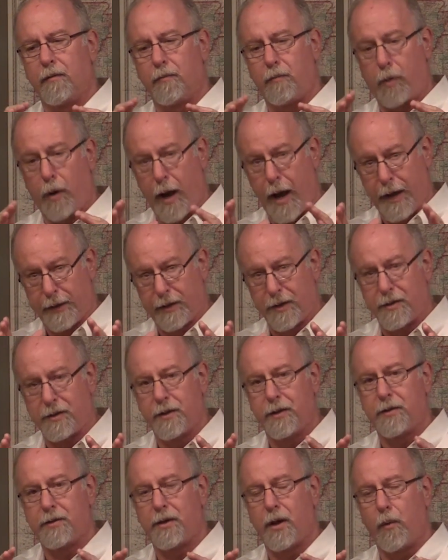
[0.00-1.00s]

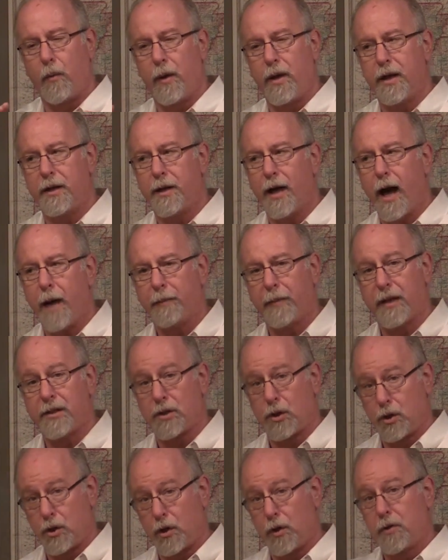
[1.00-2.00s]
practices that we adopt
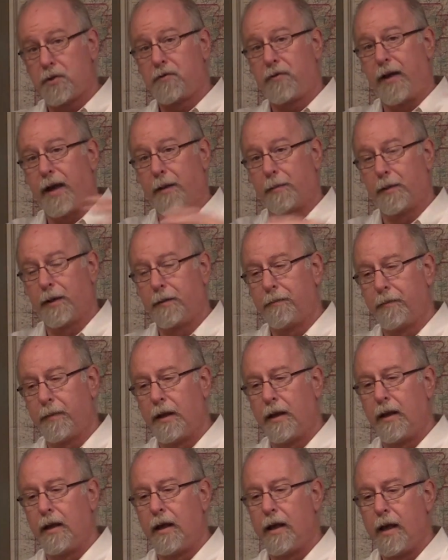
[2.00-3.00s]
as a church family.
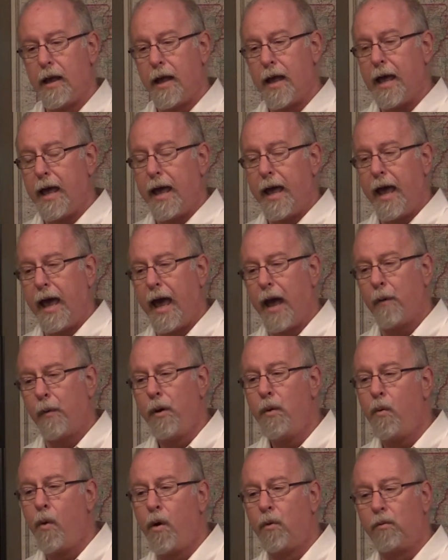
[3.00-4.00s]
And
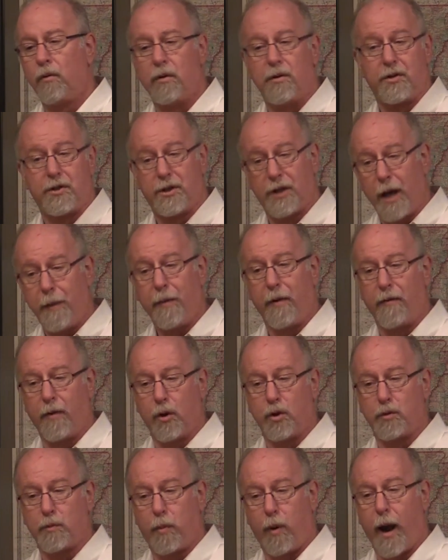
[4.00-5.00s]
we want some of
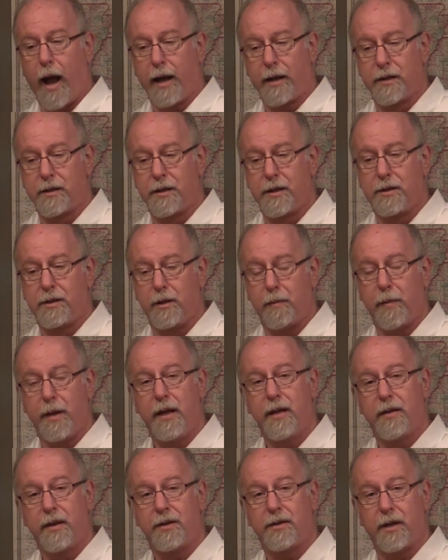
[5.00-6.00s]
those practices to
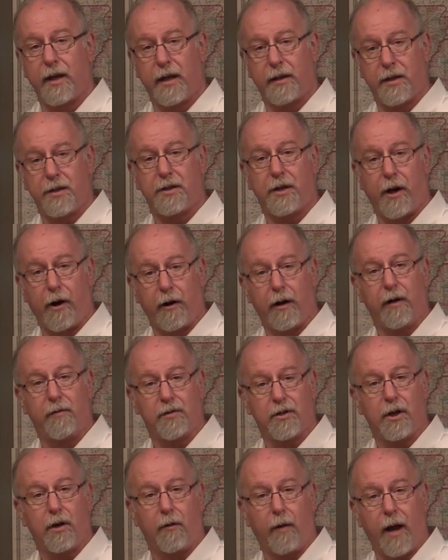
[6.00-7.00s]
be in this area of
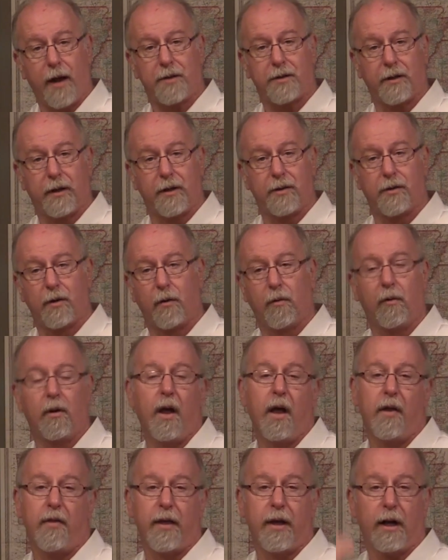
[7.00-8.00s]
generosity. So
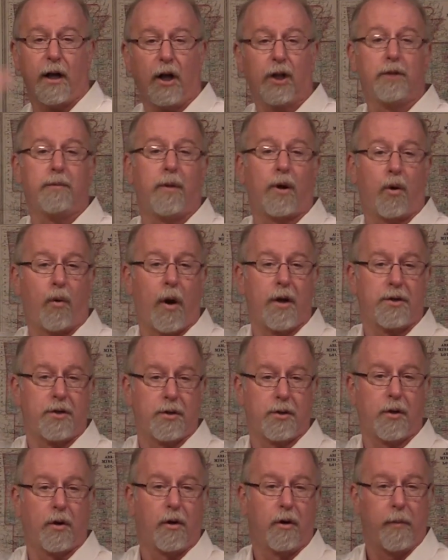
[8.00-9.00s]
the ultimate
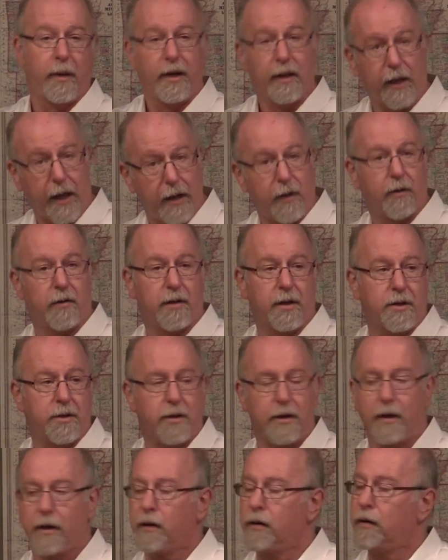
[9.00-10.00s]
question is going to be later
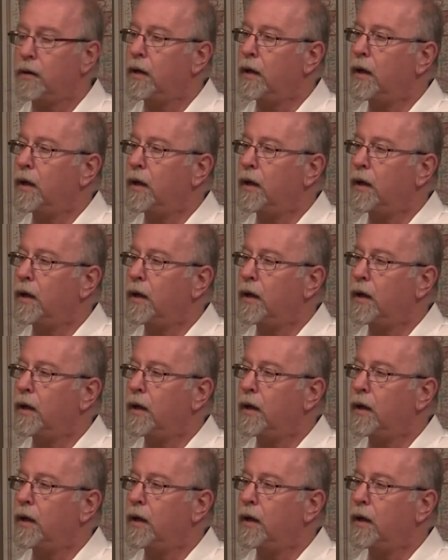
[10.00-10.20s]
this year,